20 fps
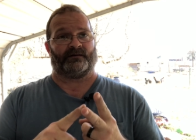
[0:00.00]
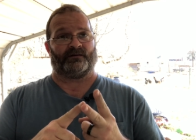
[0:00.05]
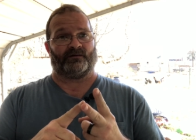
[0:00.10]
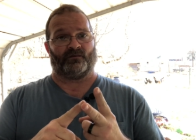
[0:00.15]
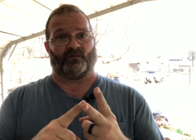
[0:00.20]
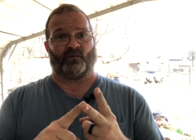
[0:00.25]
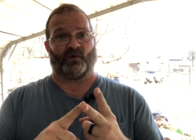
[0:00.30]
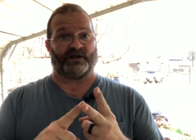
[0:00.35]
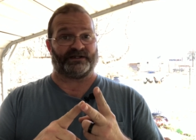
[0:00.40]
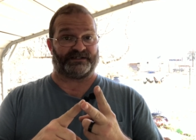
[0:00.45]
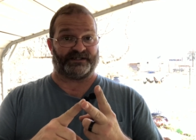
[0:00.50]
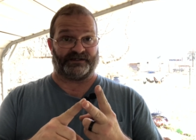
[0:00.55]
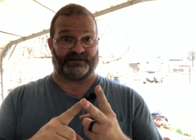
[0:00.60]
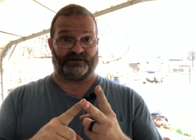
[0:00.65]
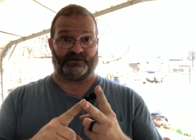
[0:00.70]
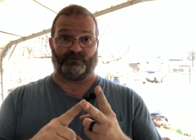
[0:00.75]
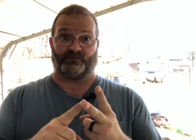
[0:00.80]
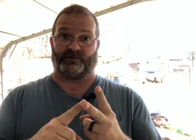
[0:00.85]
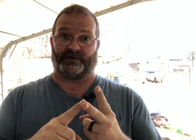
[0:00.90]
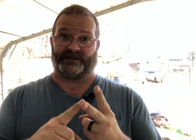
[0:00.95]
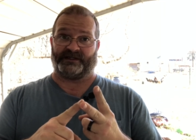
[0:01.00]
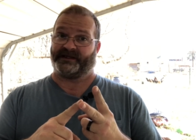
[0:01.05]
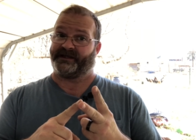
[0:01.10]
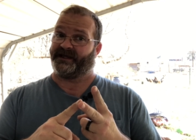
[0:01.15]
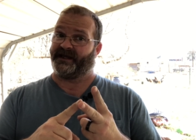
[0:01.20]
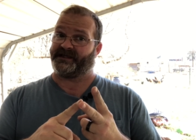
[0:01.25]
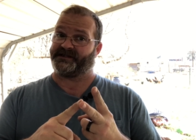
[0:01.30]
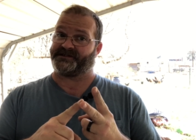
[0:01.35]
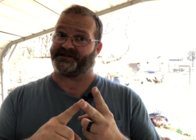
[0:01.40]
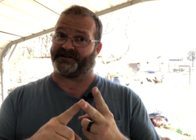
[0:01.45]
what to do when you
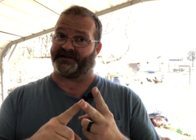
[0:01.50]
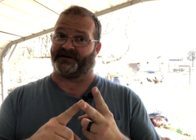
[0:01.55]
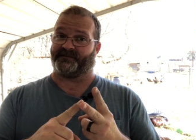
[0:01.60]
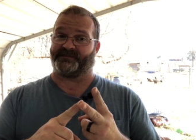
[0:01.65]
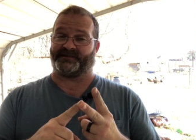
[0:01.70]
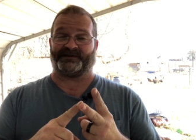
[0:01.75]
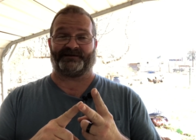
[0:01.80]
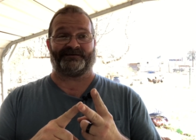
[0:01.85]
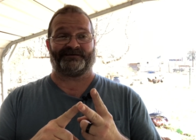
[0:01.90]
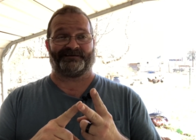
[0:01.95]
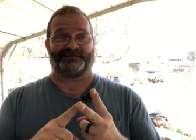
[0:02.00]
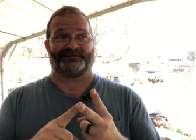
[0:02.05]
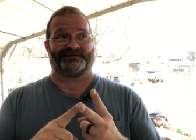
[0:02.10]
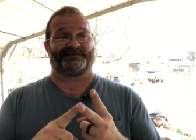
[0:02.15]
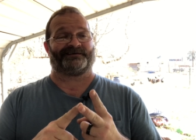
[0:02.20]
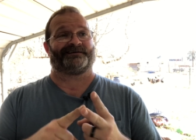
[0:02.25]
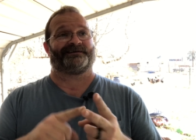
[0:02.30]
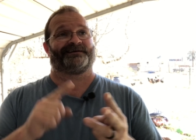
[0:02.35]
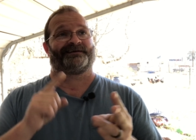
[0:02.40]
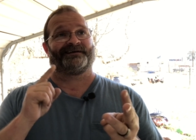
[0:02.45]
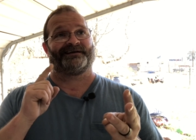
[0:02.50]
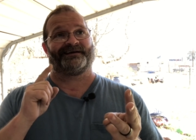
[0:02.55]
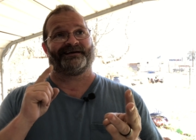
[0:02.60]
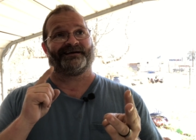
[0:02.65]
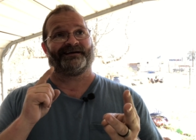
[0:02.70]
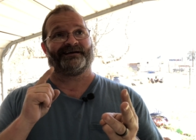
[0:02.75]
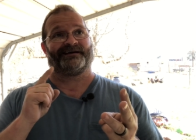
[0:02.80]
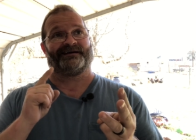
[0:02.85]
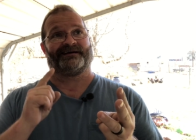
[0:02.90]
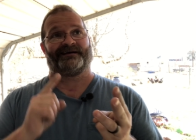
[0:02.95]
catch something,
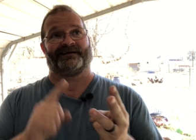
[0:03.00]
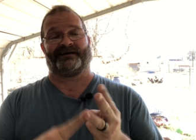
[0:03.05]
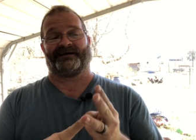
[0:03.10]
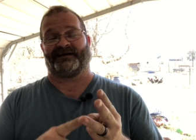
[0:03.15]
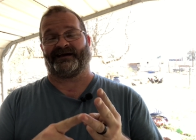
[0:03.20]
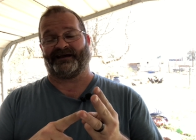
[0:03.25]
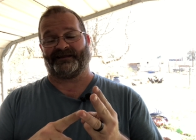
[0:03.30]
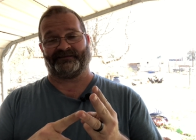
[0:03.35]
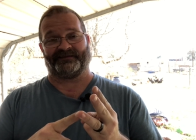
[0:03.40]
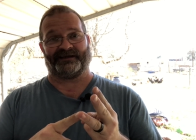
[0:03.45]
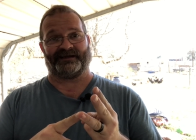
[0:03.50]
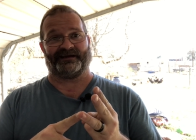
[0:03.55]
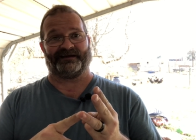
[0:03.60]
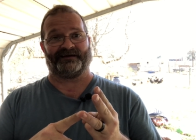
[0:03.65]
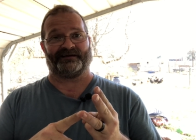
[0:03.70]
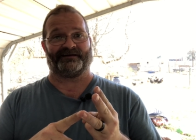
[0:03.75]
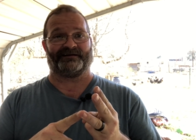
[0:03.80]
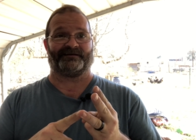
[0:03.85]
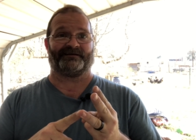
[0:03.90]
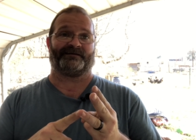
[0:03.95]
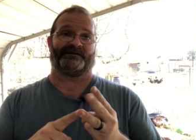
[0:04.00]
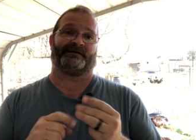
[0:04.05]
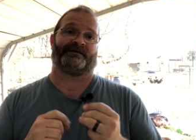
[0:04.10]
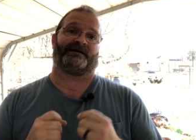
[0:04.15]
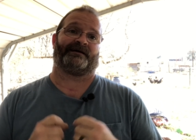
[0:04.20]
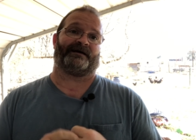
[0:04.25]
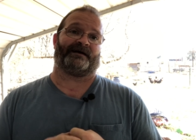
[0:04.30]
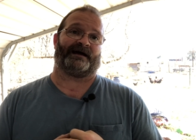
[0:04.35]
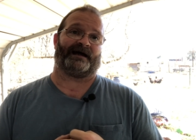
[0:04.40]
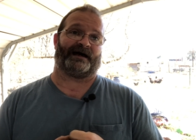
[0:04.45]
and then
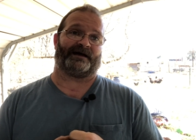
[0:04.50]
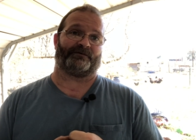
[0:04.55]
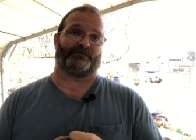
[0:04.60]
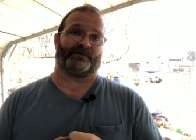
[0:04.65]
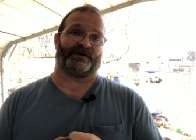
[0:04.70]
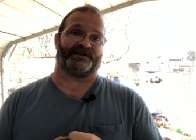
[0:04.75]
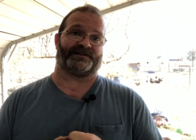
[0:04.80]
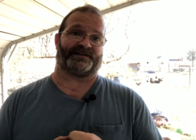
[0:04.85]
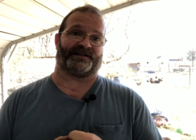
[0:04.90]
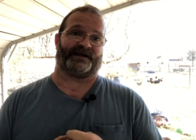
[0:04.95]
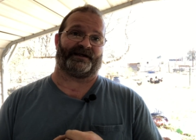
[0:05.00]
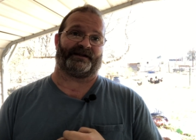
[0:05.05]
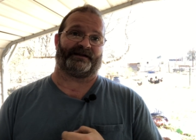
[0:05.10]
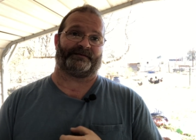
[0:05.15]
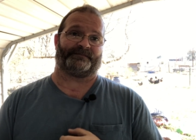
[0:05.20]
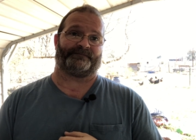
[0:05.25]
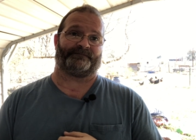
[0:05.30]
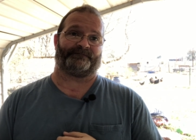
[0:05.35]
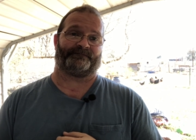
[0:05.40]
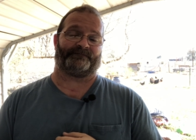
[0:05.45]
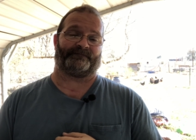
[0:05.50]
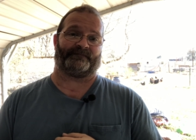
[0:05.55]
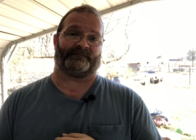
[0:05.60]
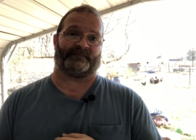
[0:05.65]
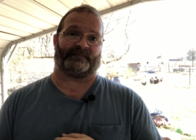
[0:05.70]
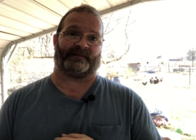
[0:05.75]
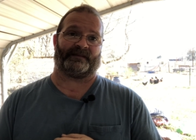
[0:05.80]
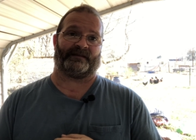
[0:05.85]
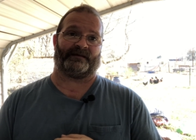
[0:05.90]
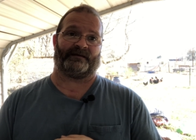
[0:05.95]
how to reset it.
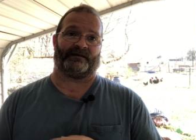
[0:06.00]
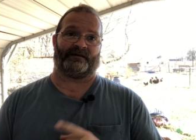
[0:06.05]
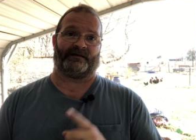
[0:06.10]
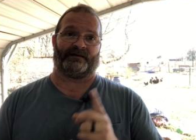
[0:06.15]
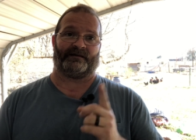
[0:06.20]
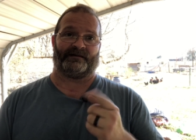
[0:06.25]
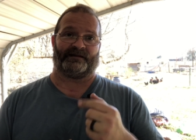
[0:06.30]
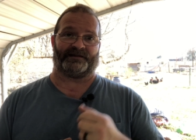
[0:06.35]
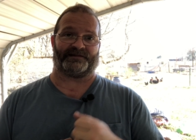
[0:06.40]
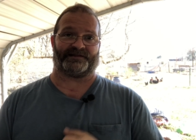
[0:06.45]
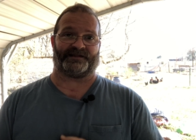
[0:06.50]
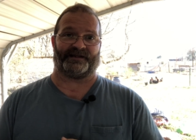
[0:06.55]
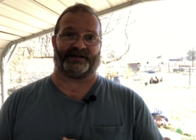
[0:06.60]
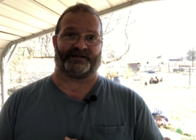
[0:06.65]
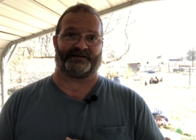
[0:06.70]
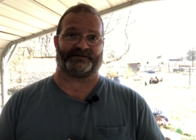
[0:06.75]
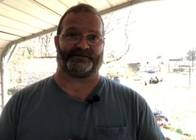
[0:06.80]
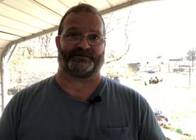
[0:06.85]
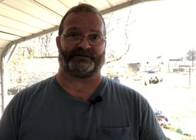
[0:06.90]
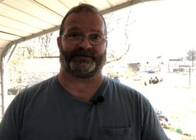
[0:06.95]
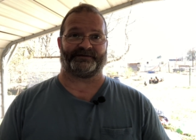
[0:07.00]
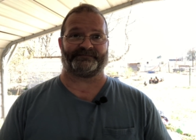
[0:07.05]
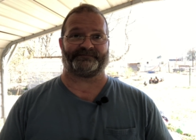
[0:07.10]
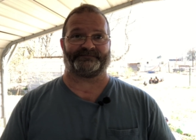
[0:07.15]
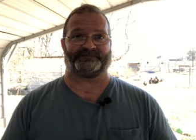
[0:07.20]
Let's get into it.